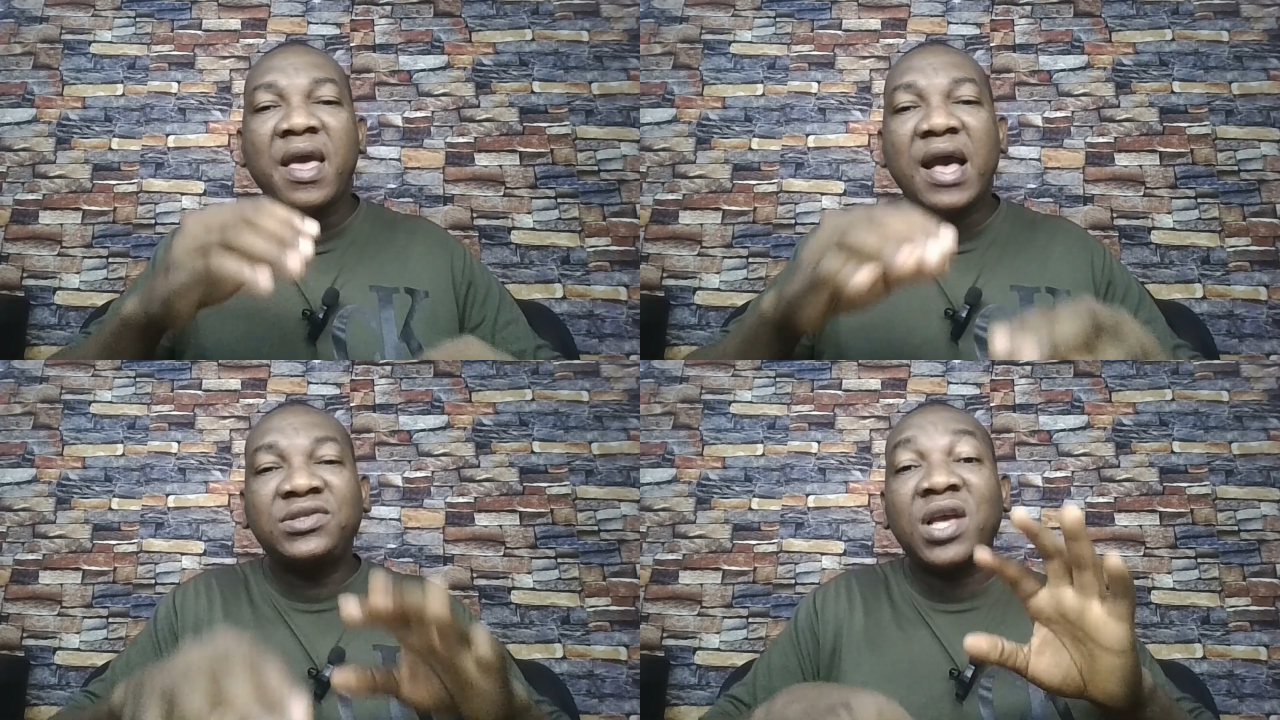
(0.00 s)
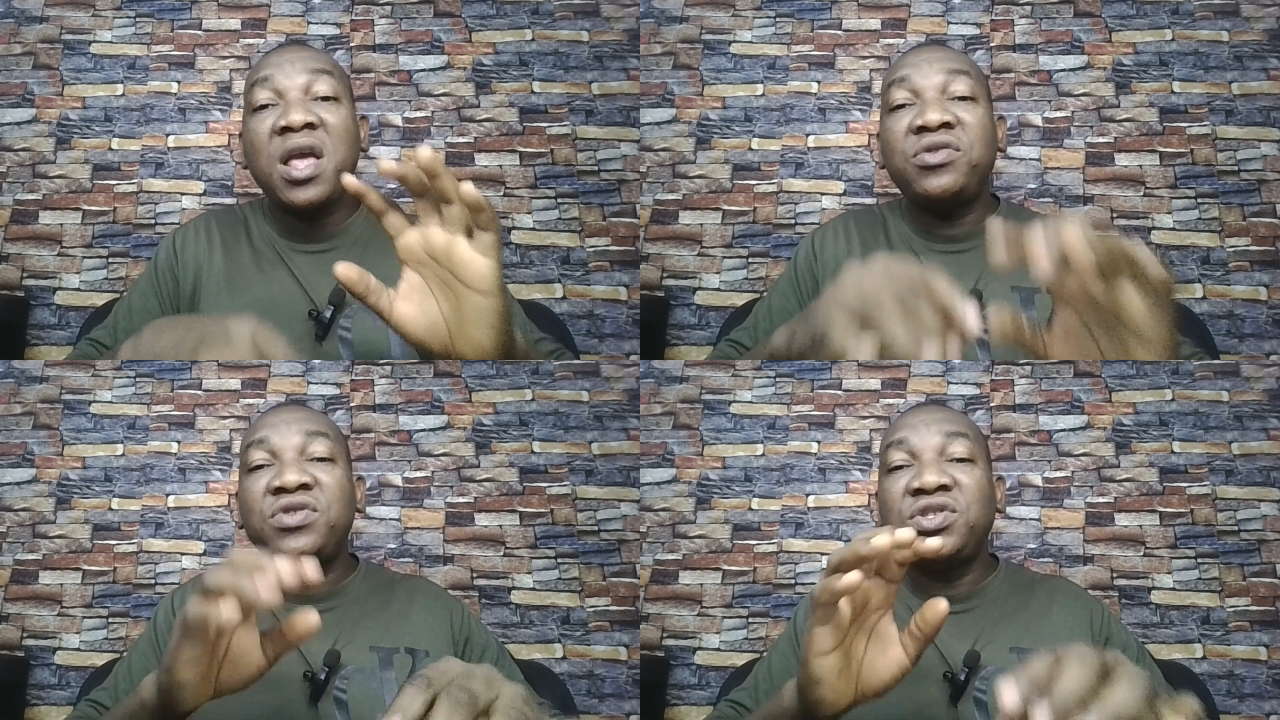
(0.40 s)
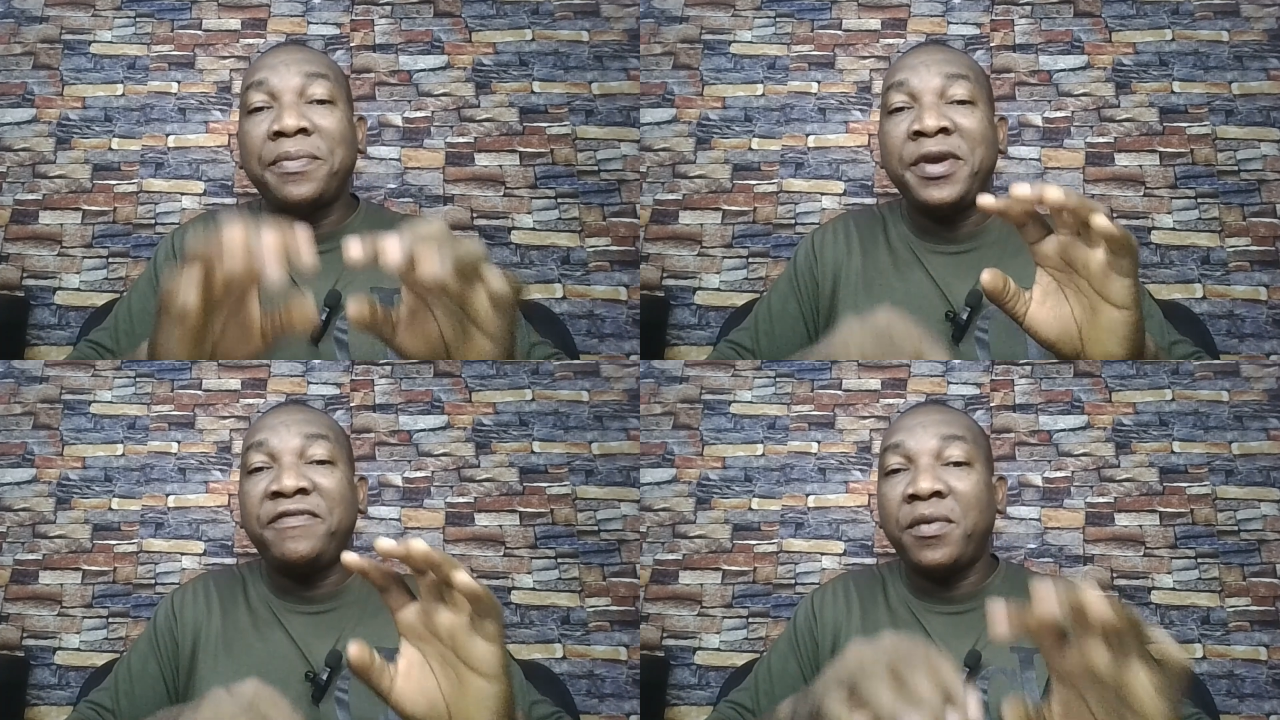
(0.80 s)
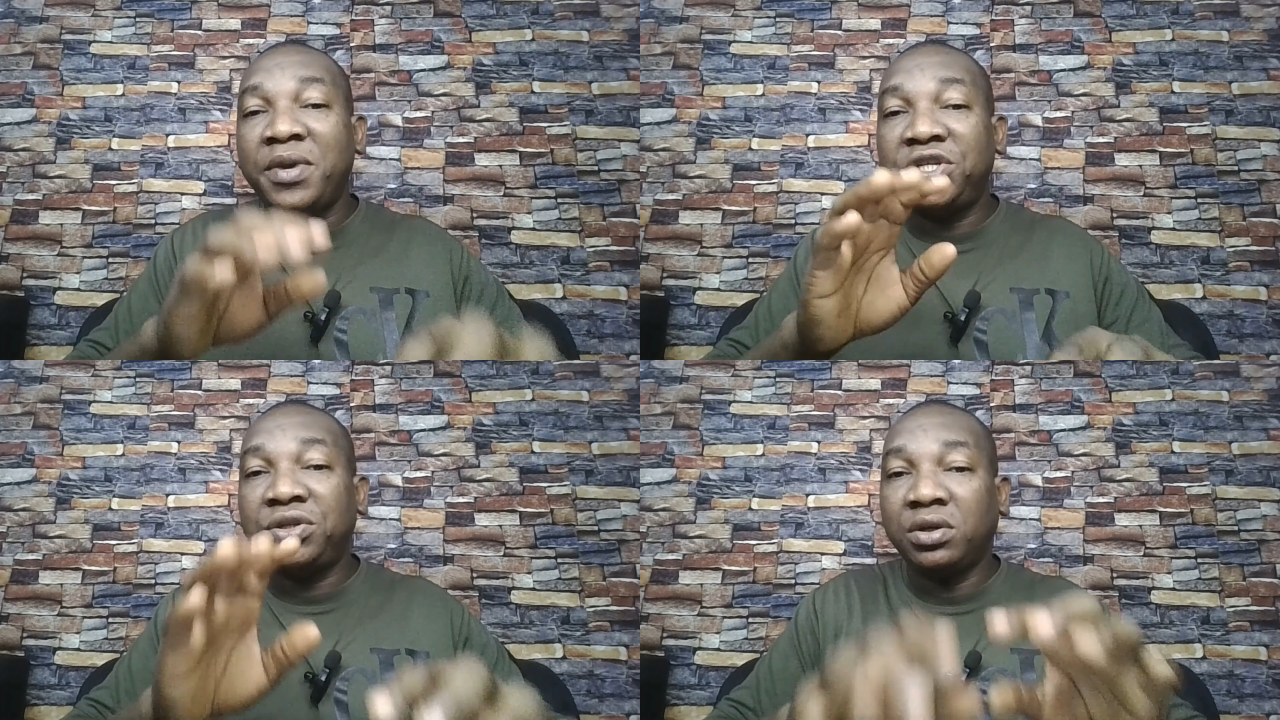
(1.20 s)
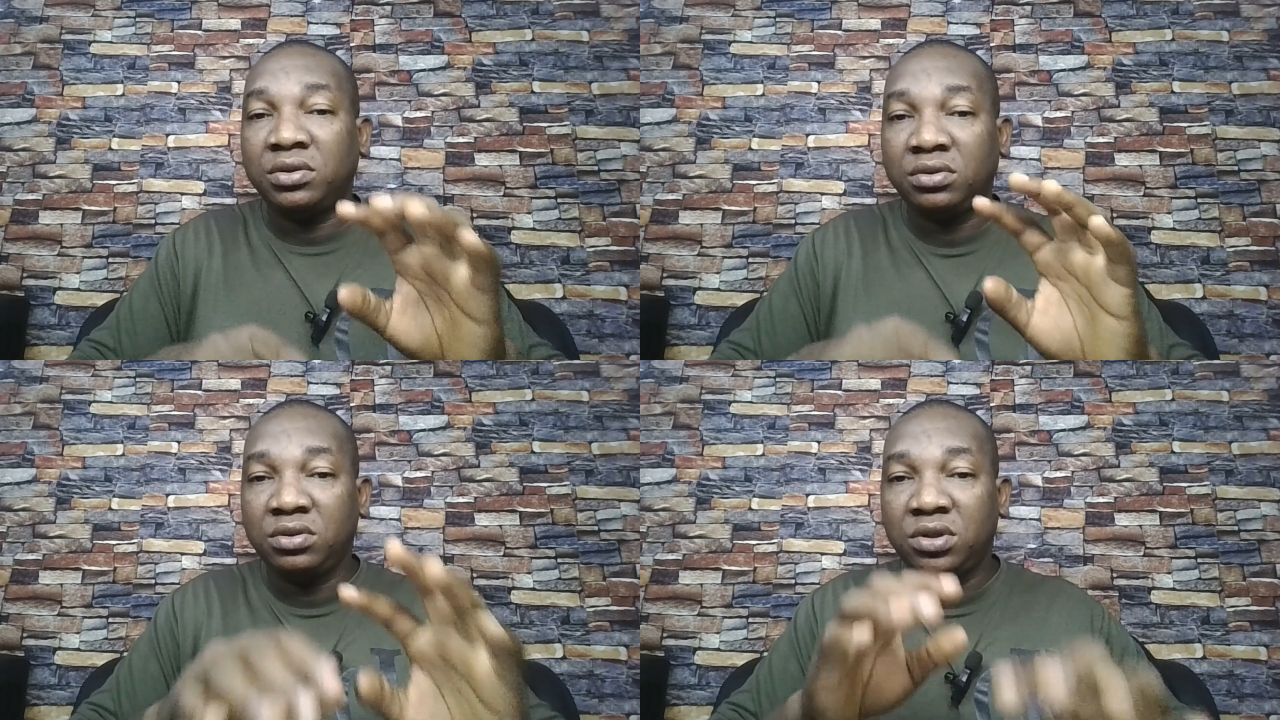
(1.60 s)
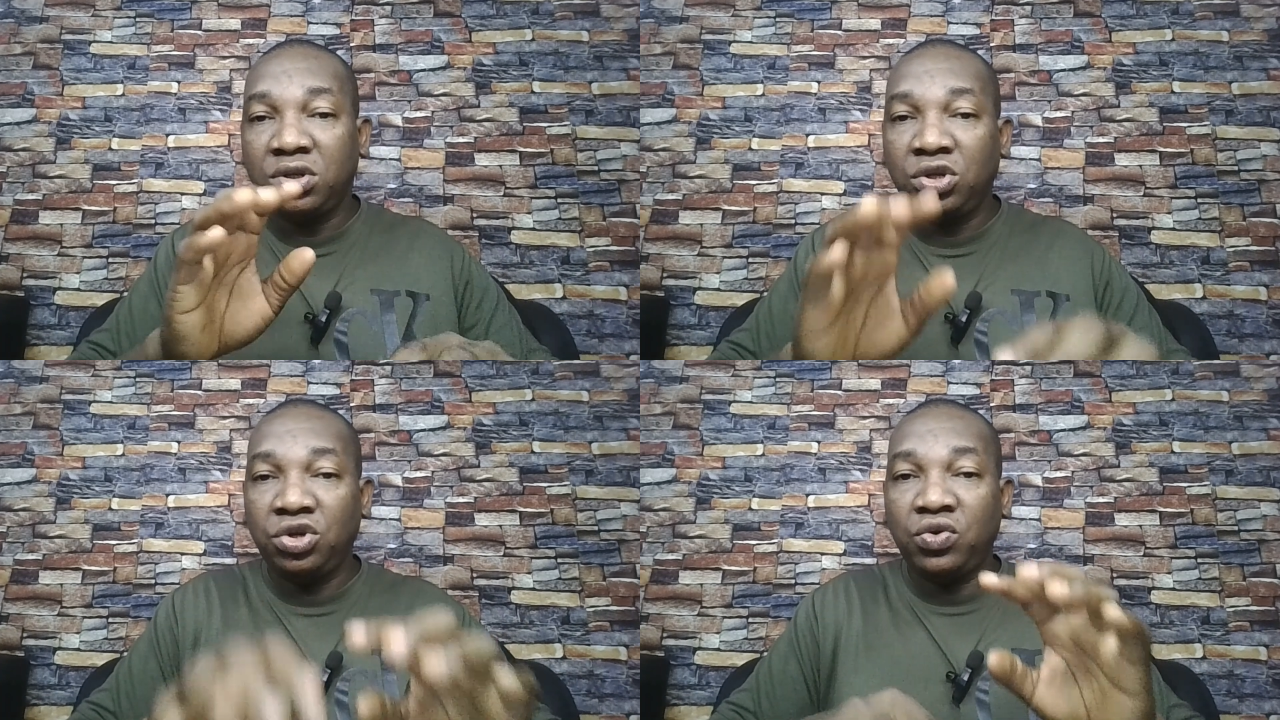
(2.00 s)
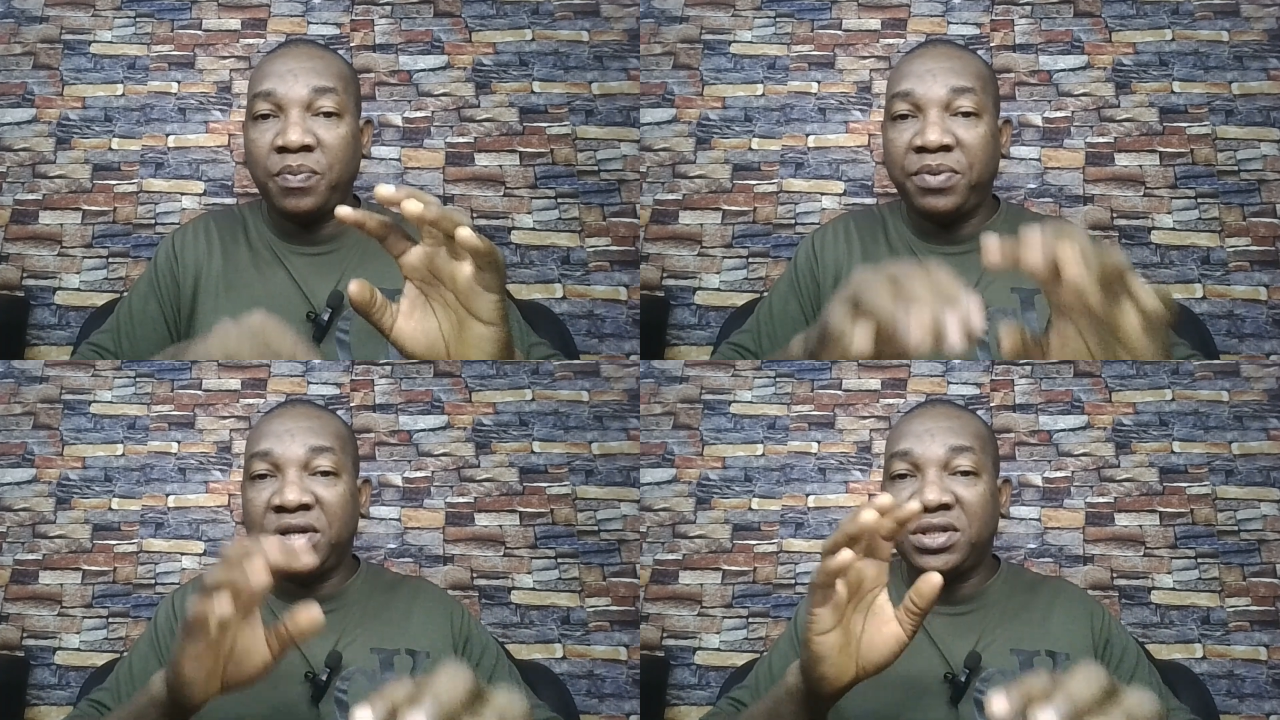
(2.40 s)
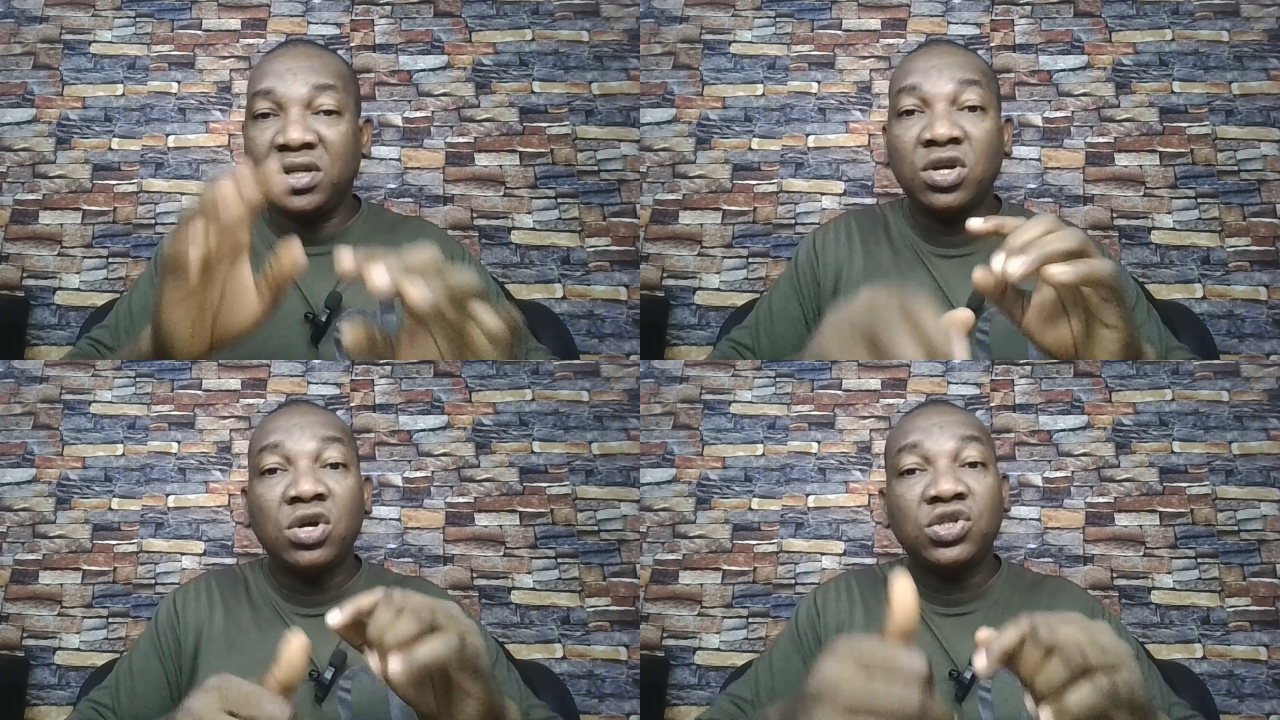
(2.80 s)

As you're entering some information in your PC,